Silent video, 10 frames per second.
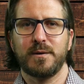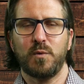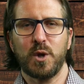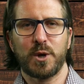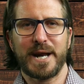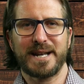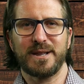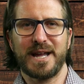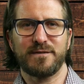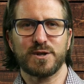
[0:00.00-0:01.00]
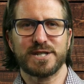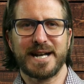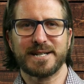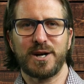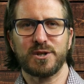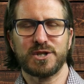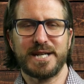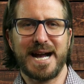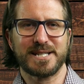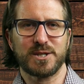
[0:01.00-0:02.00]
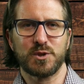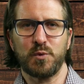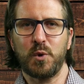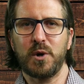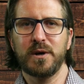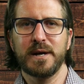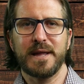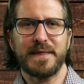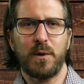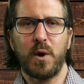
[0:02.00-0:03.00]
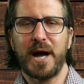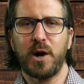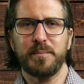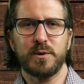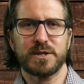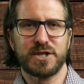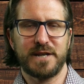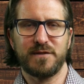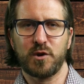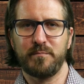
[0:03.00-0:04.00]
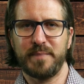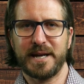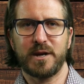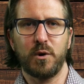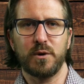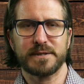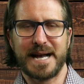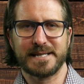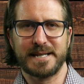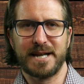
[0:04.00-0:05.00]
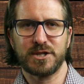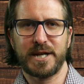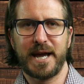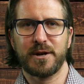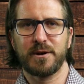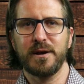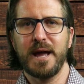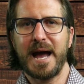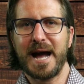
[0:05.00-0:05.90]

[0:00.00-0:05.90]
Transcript: We'll learn how to leverage technology as a tool that will help you achieve your big goals as an educator,